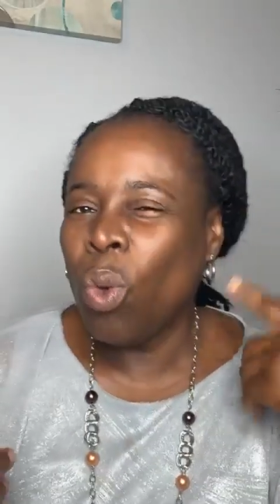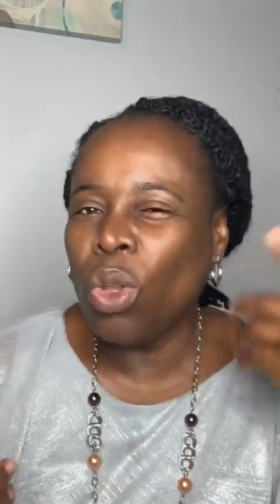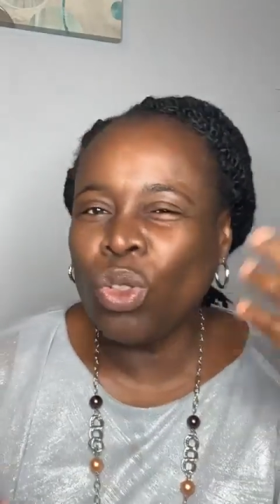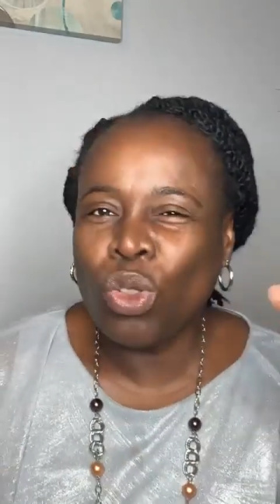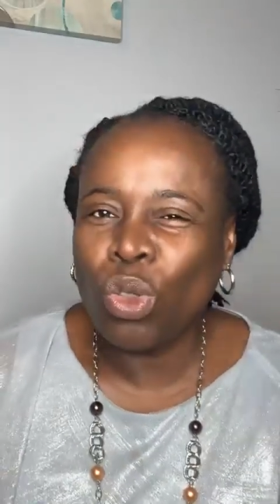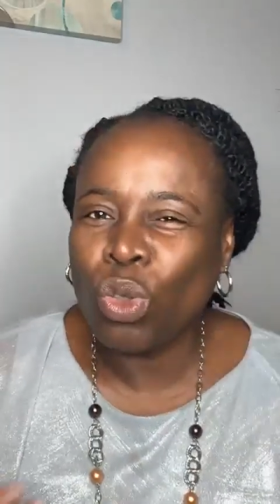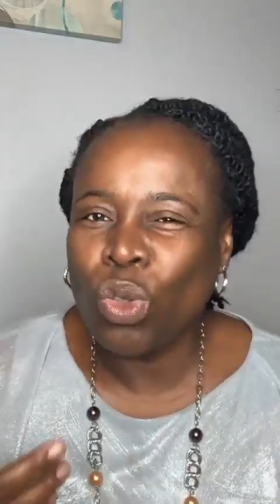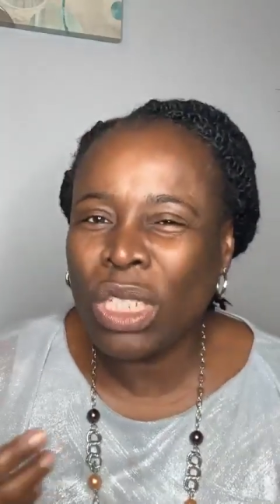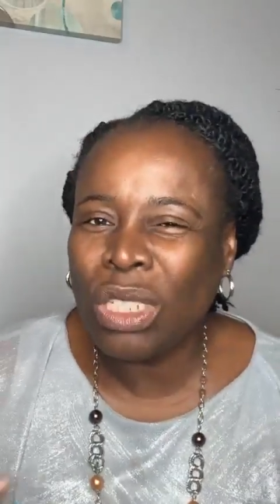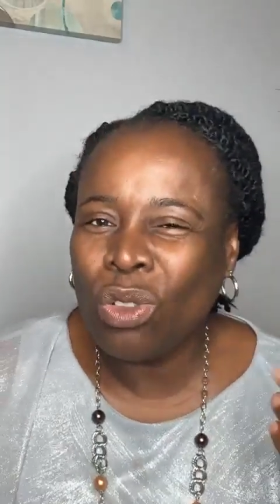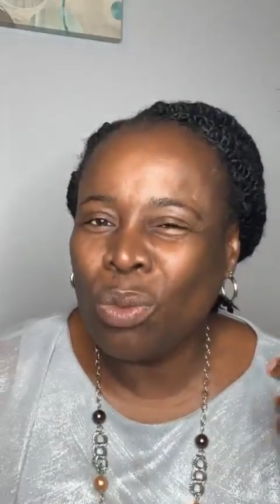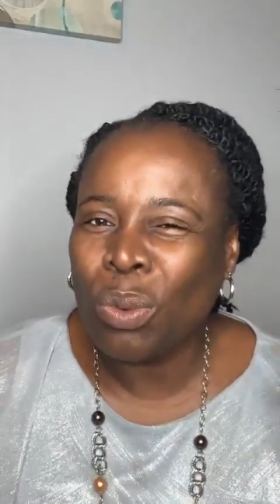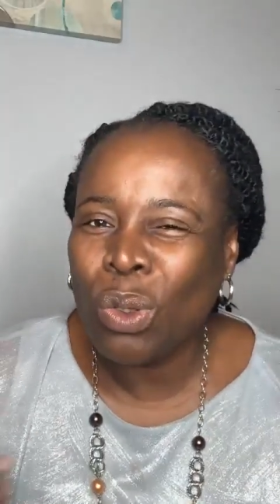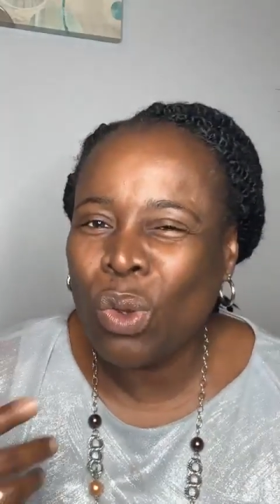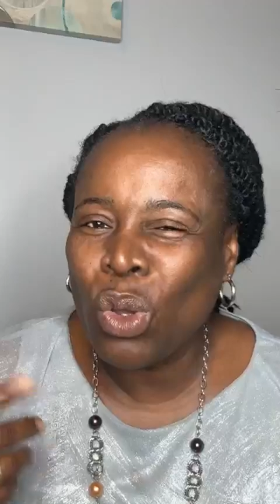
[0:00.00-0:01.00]
What do you
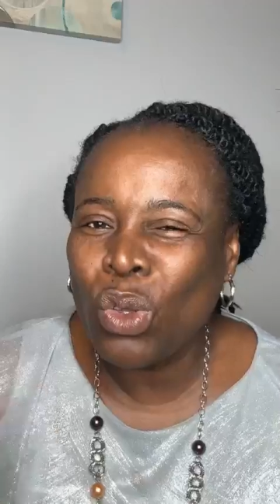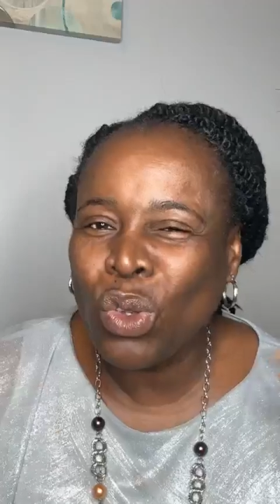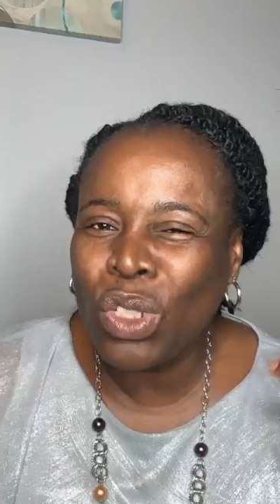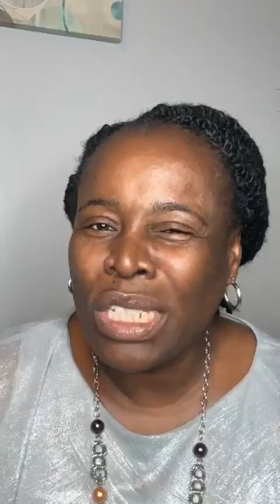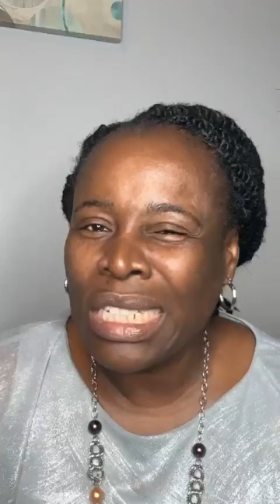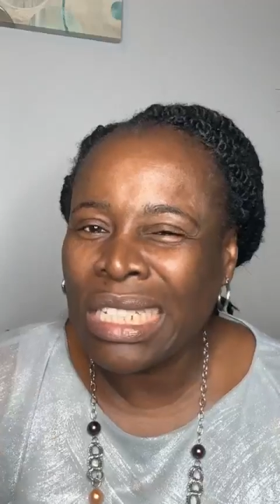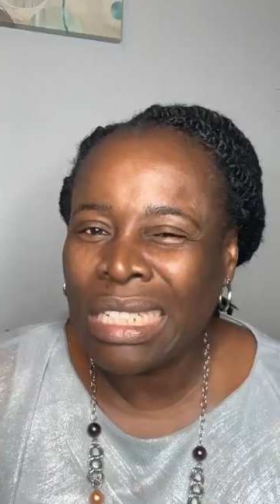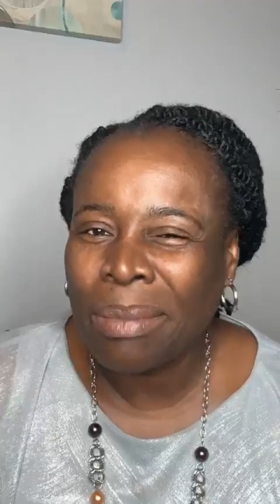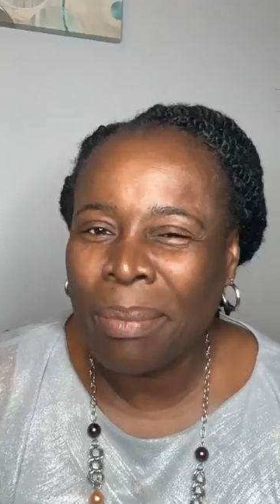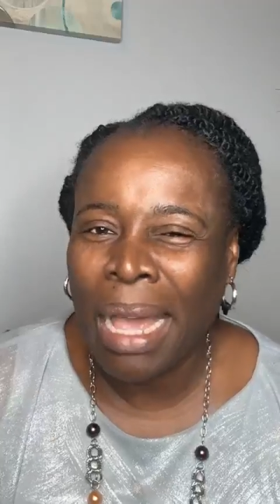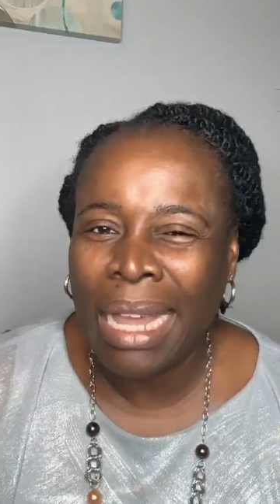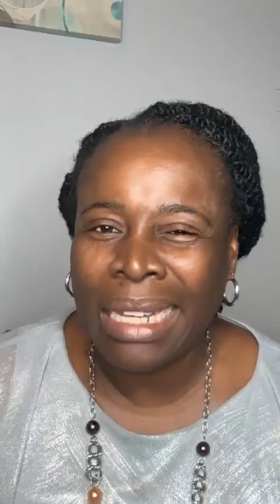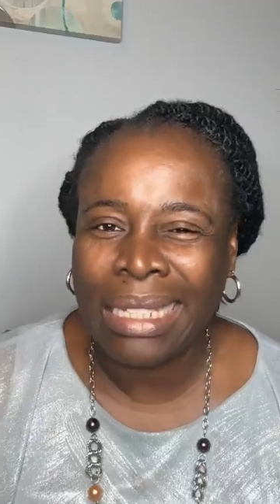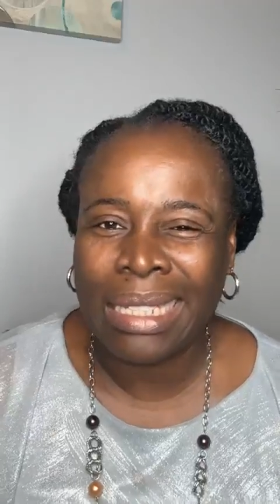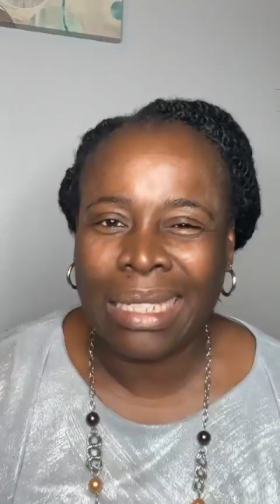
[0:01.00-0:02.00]
think will be going on in his
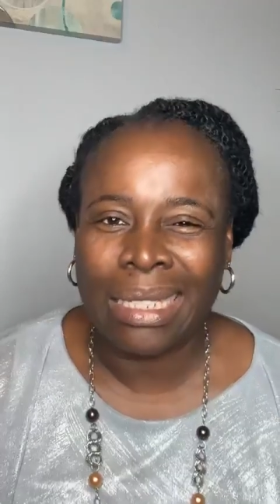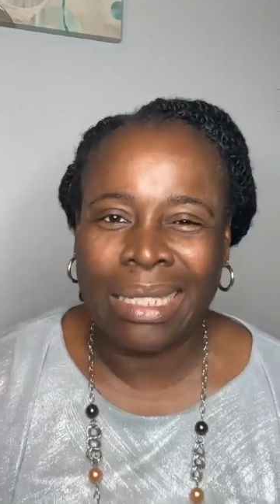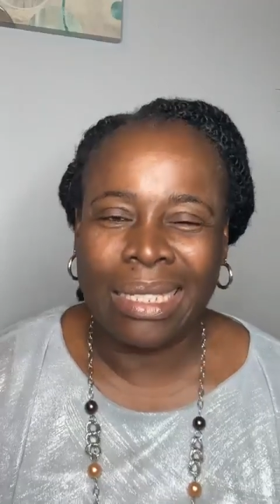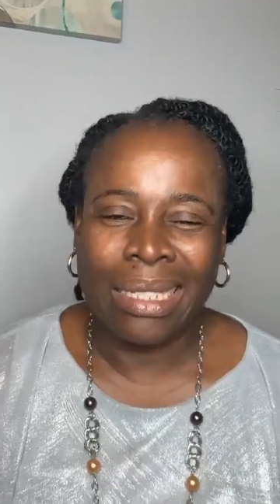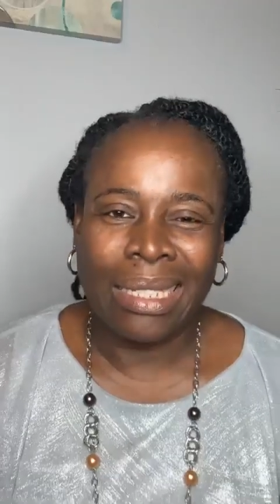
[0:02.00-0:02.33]
mind?